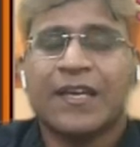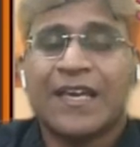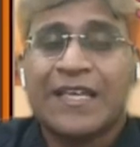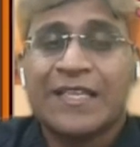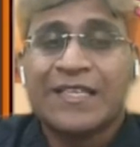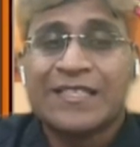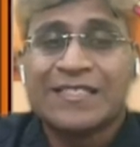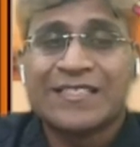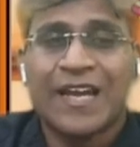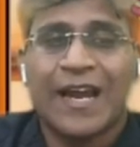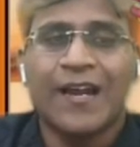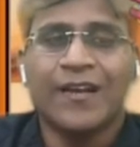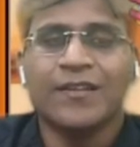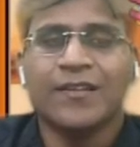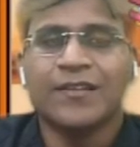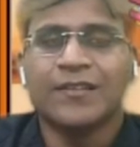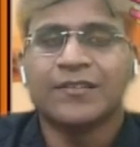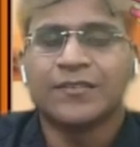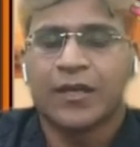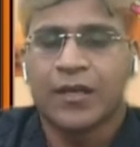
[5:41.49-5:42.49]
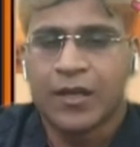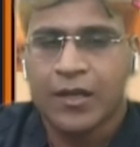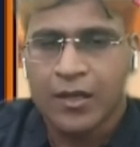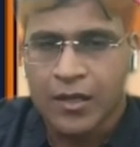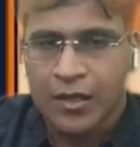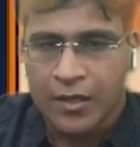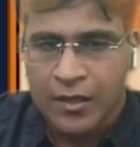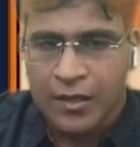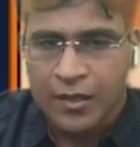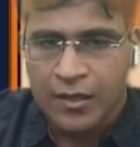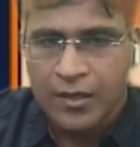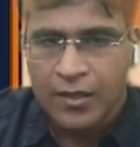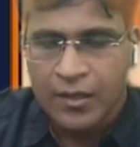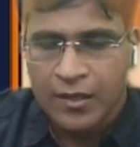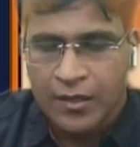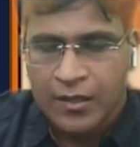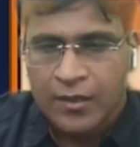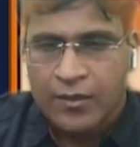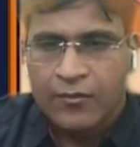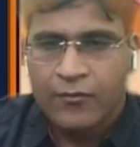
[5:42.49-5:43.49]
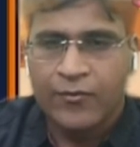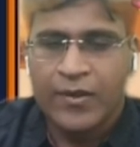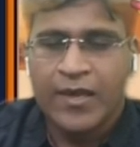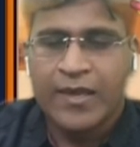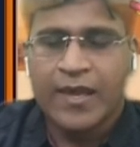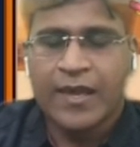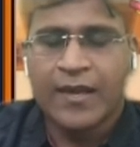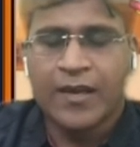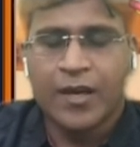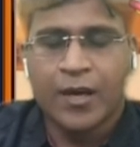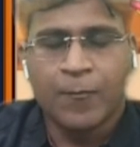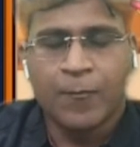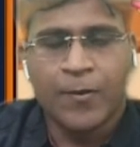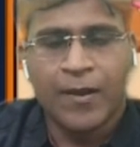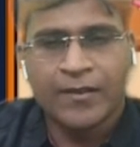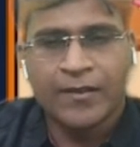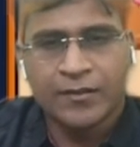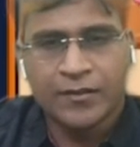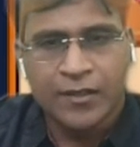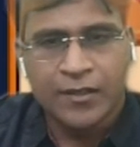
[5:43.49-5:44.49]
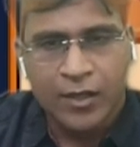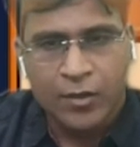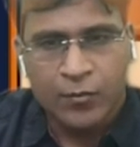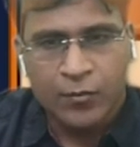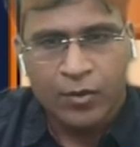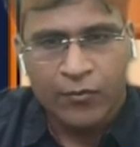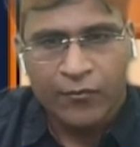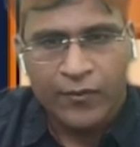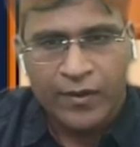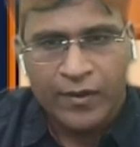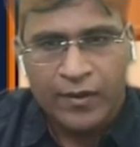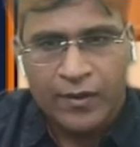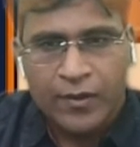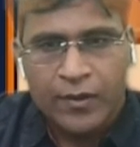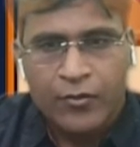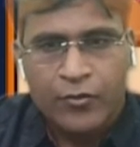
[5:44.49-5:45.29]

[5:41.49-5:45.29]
inside the circle, we can apply the theorem of it.